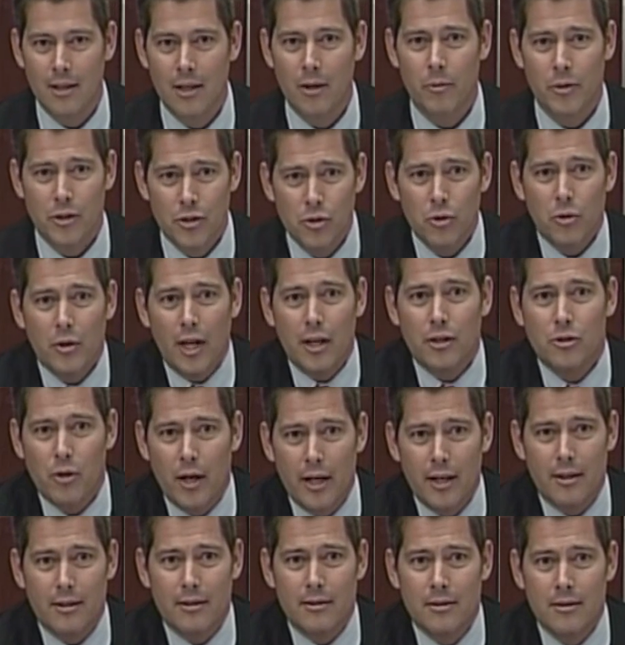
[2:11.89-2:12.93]
We truly are trying
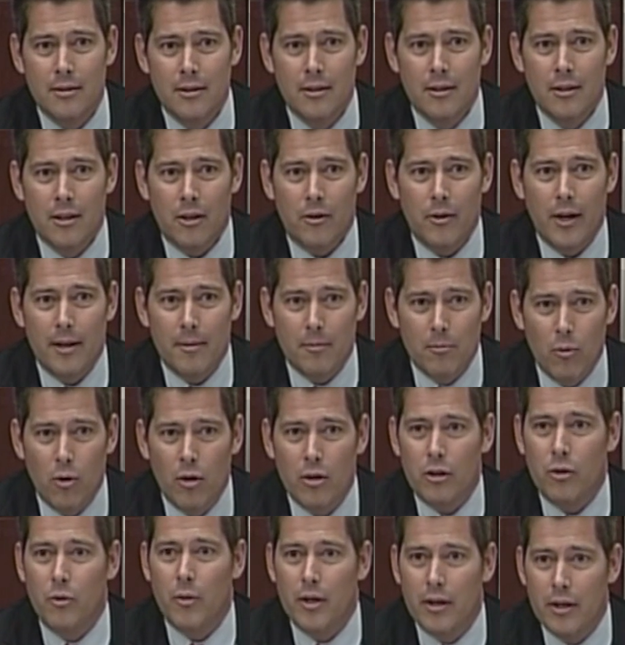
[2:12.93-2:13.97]
to create more
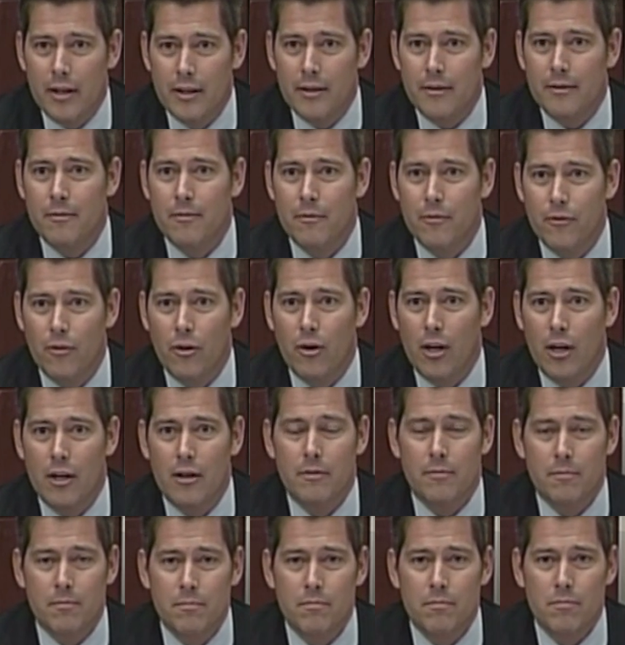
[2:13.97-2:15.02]
liquidity for our
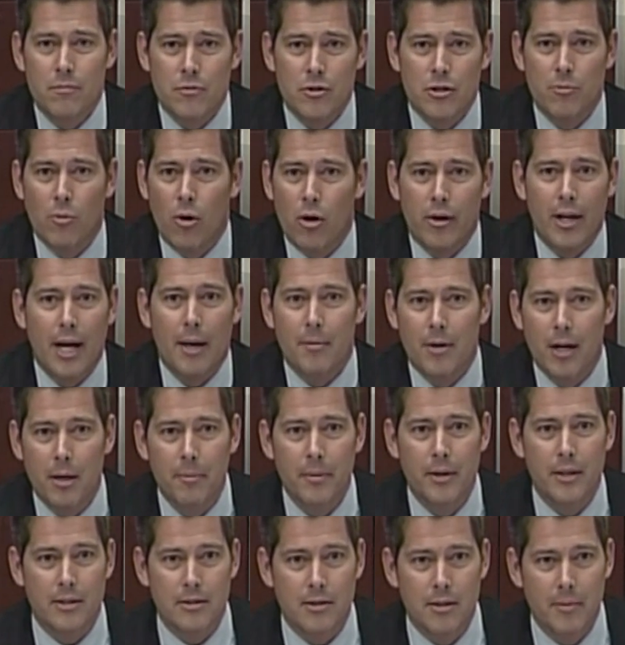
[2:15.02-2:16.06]
small cap companies.